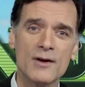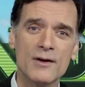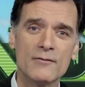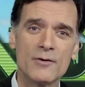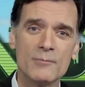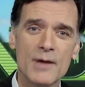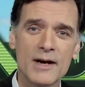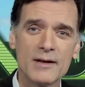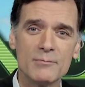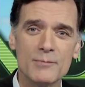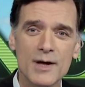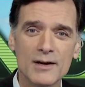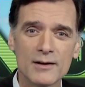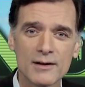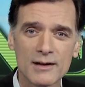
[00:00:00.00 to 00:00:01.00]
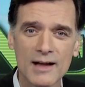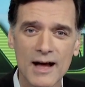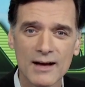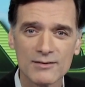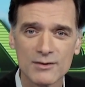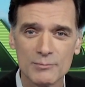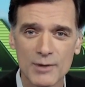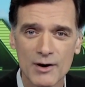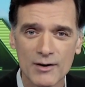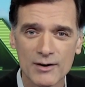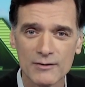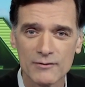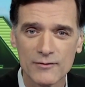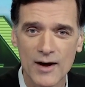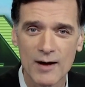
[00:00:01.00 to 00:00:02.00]
For many middle-class
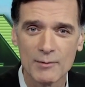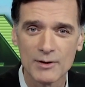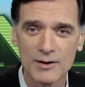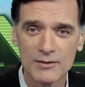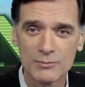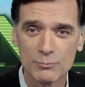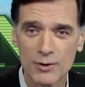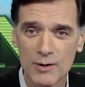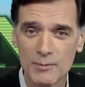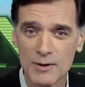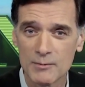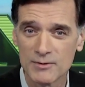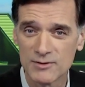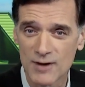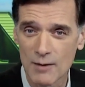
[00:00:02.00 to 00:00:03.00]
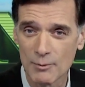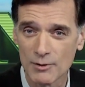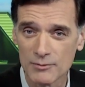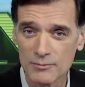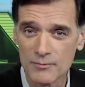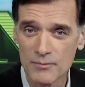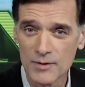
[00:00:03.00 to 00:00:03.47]
American families, premiums doubled,